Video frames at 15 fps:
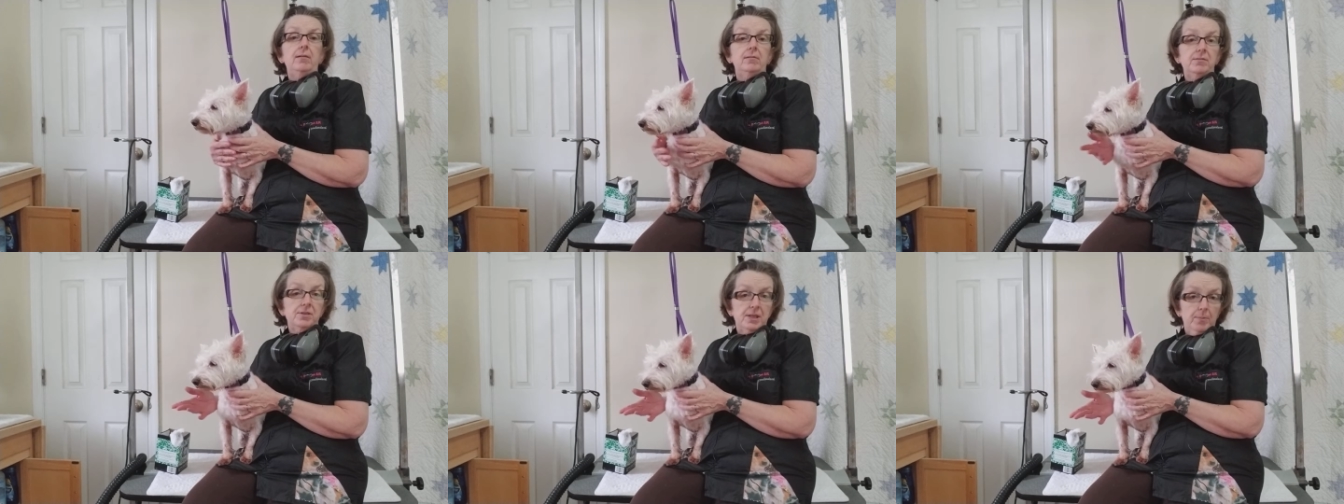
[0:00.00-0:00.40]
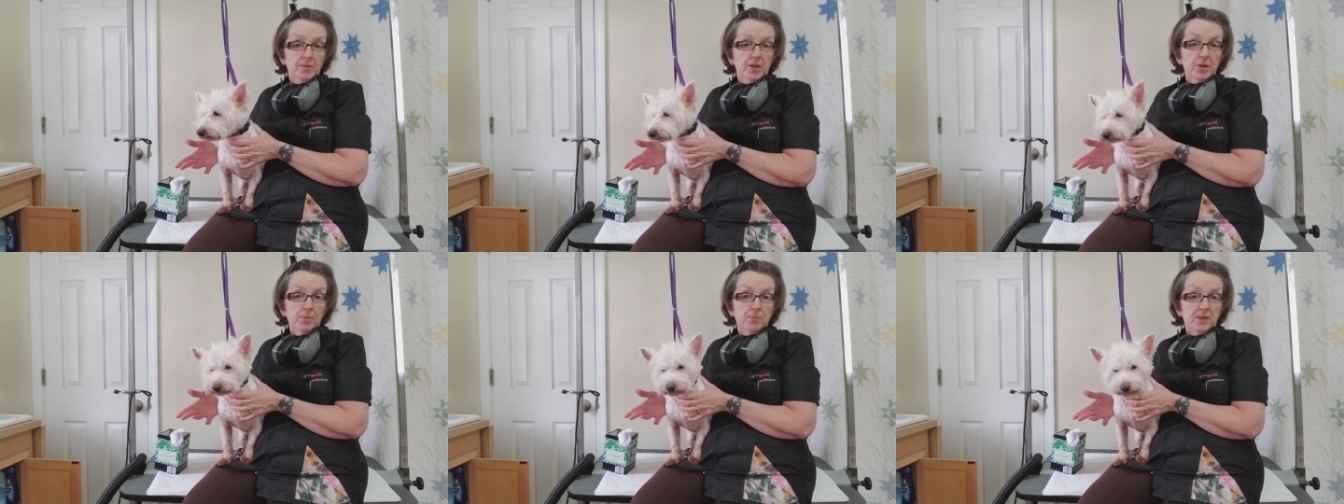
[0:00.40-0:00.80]

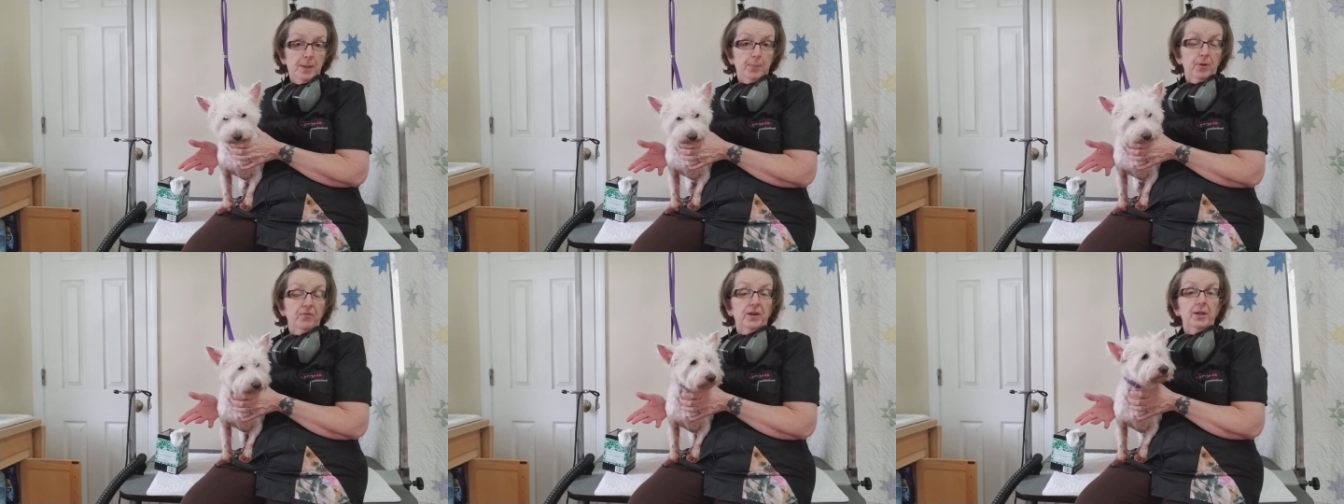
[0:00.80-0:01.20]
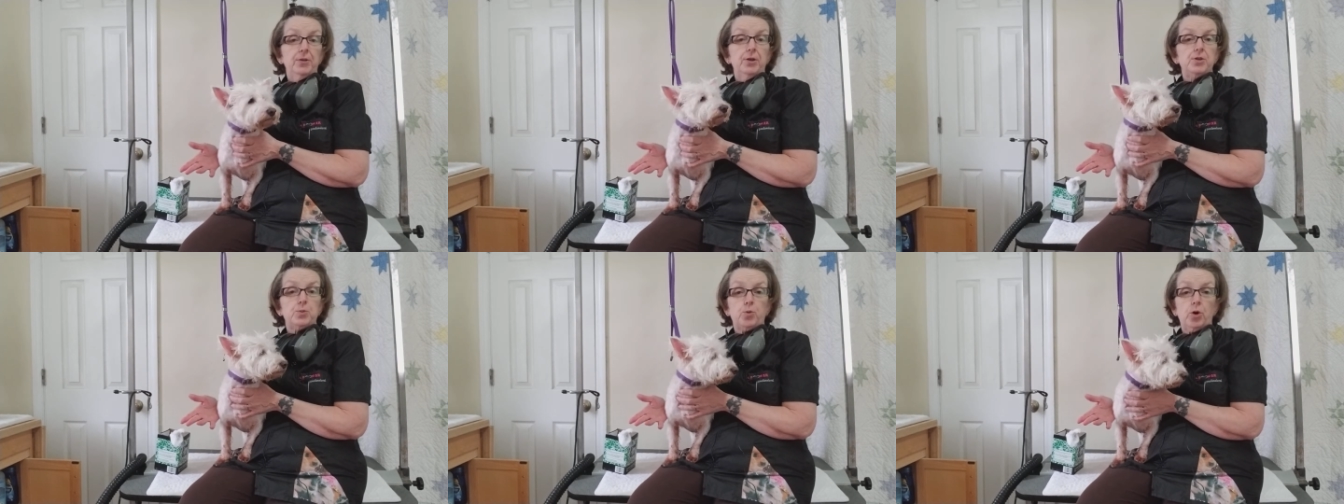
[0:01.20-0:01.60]
Some people find
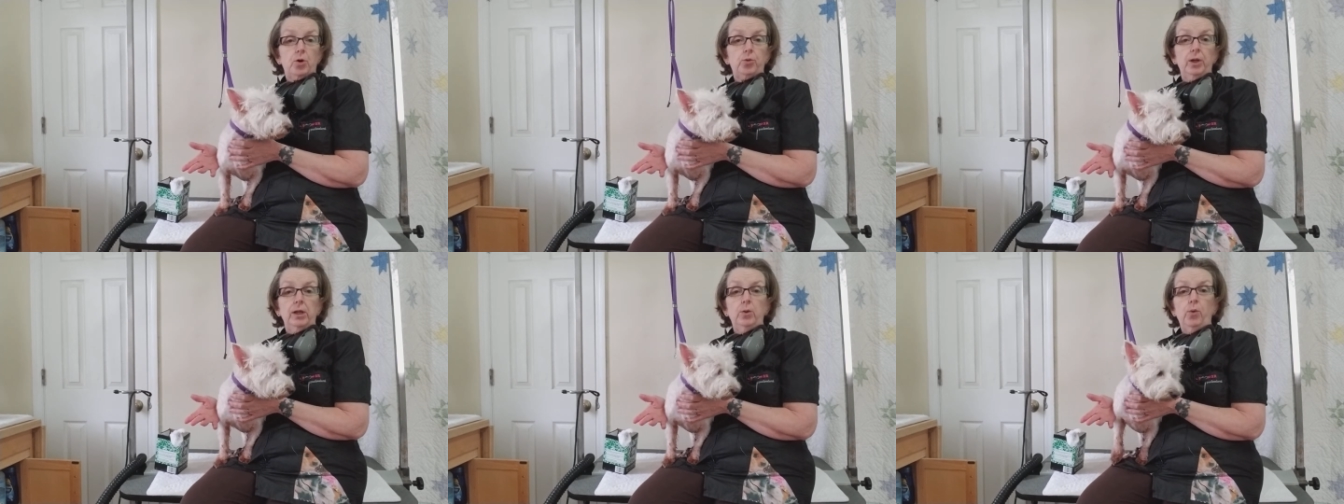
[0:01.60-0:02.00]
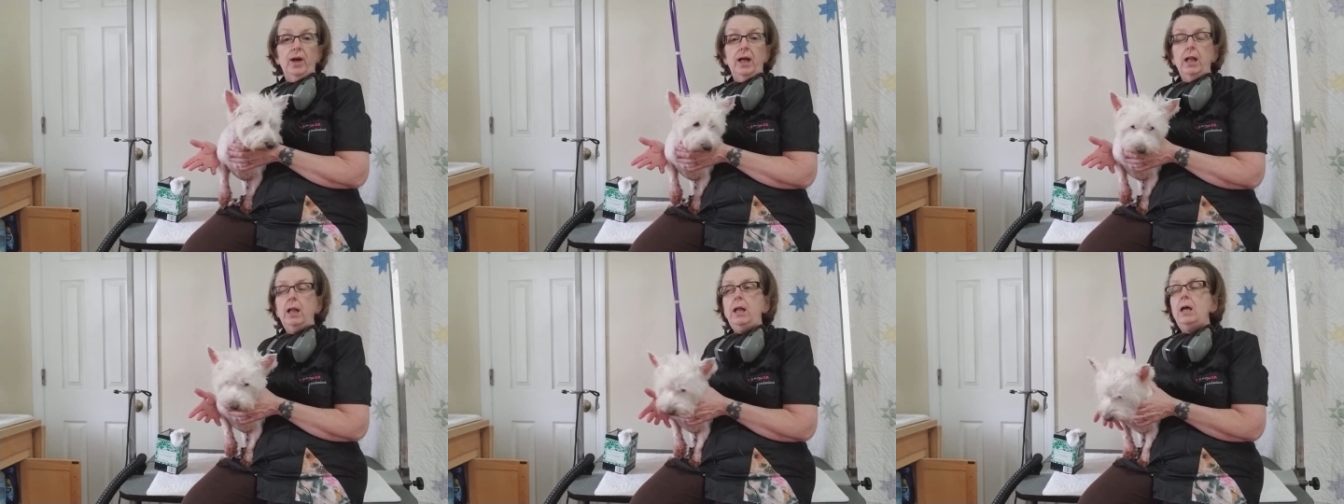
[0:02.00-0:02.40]
those work really
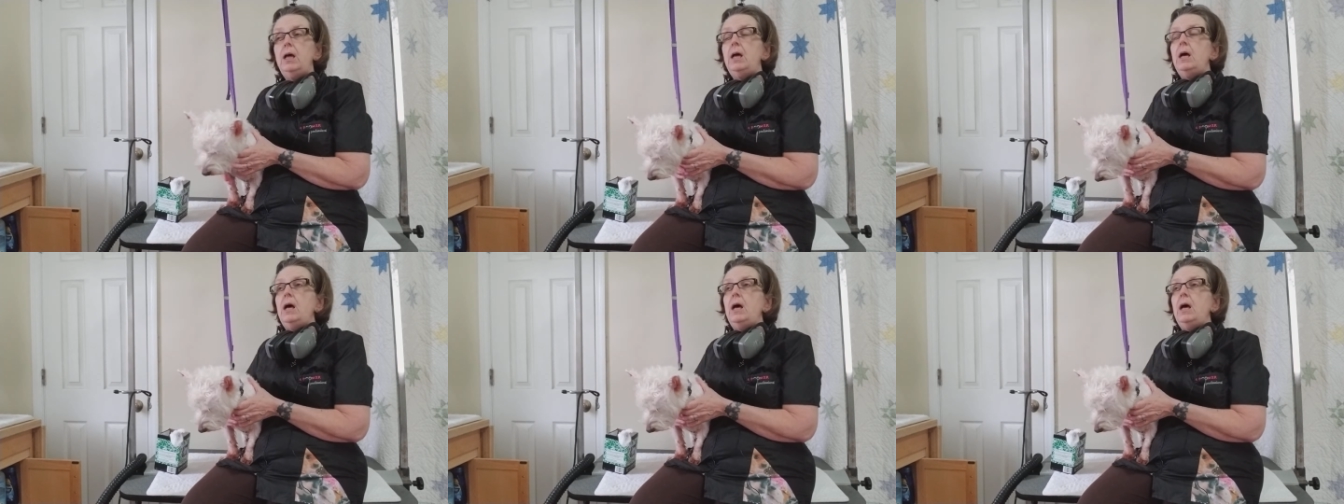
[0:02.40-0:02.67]
well.